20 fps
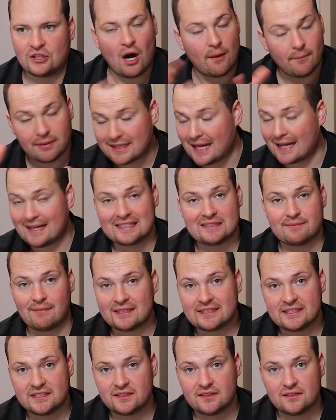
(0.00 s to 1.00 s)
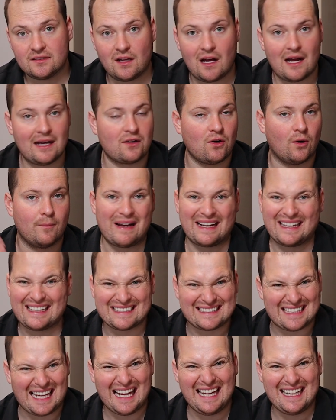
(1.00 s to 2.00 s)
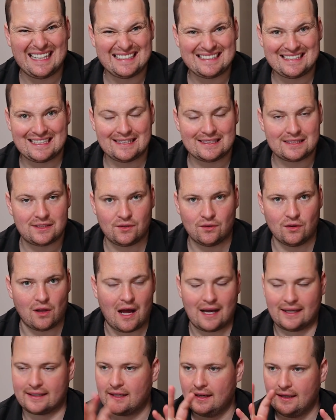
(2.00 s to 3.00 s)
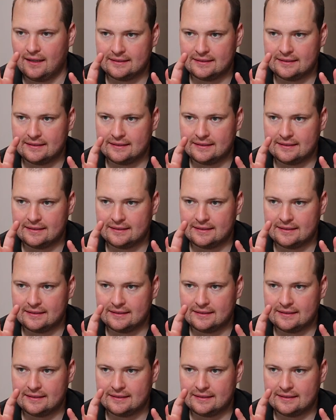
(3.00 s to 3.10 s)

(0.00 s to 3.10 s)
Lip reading: complicate it as much as you like or make it as easy as you like,